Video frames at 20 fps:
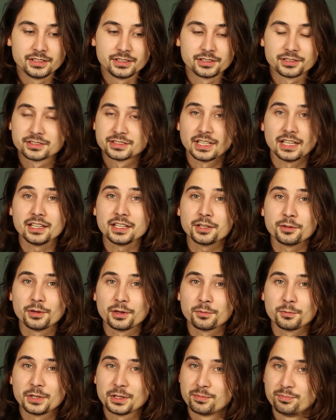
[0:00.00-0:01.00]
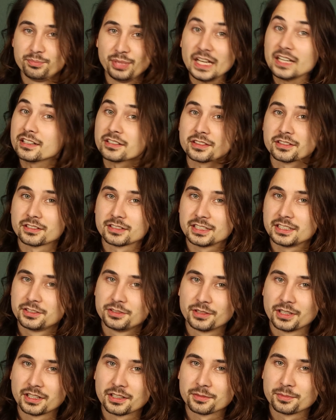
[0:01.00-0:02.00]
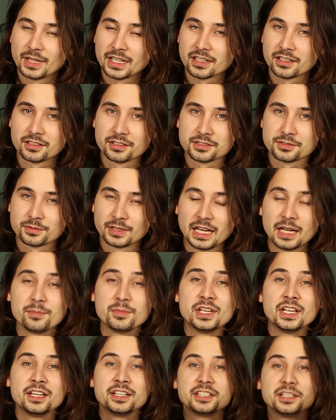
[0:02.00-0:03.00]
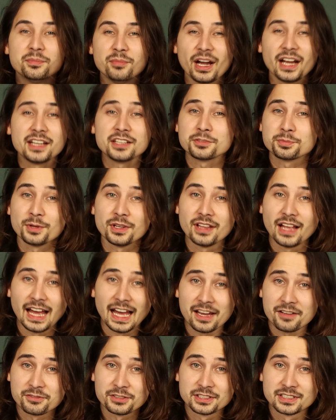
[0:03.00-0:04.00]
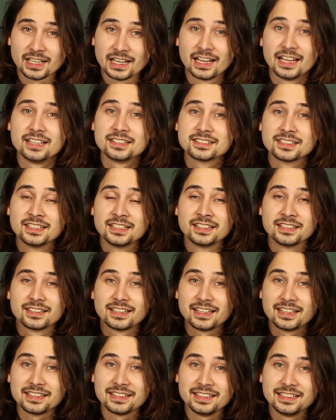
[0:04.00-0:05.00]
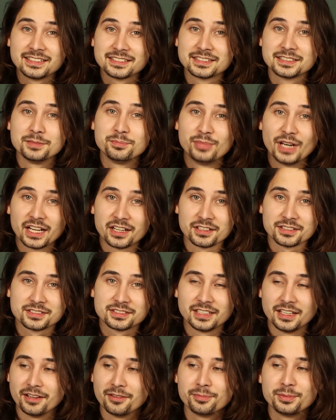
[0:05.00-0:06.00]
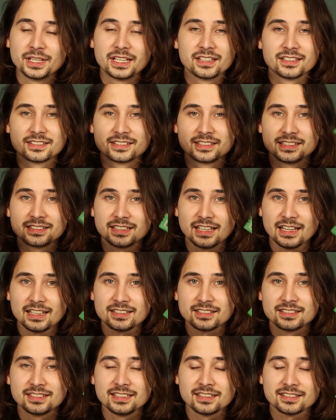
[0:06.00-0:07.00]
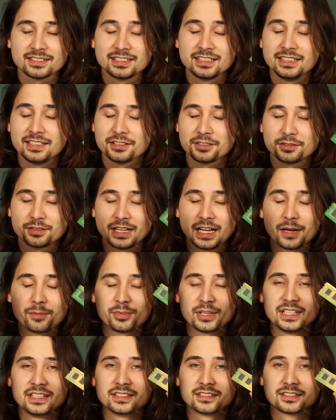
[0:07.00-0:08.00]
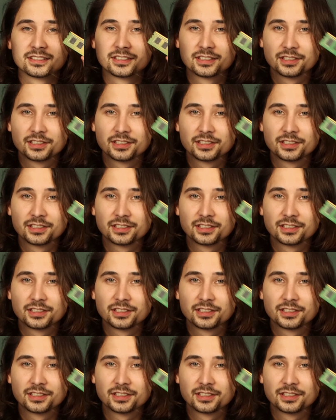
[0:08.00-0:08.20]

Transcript: you're selling one with better 3200 megahertz RAM, you might as well advertise that it is the better stuff, because this X16 crap is